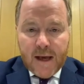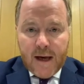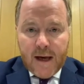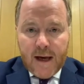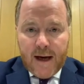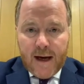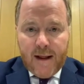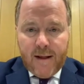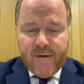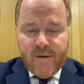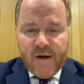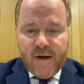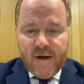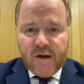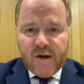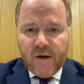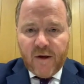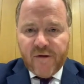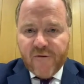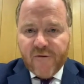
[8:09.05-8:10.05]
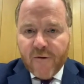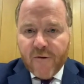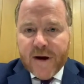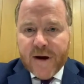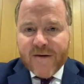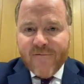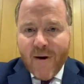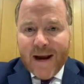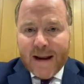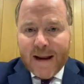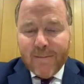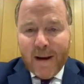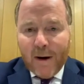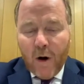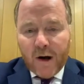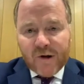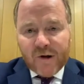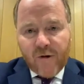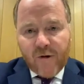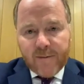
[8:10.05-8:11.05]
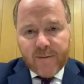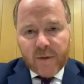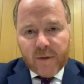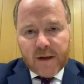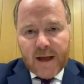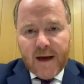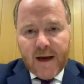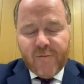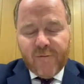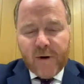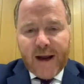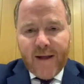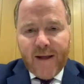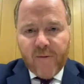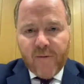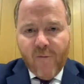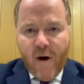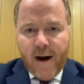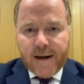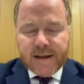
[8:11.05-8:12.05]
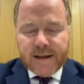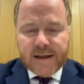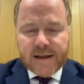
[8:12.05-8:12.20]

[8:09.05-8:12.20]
These are three really big work streams, and if we get them right,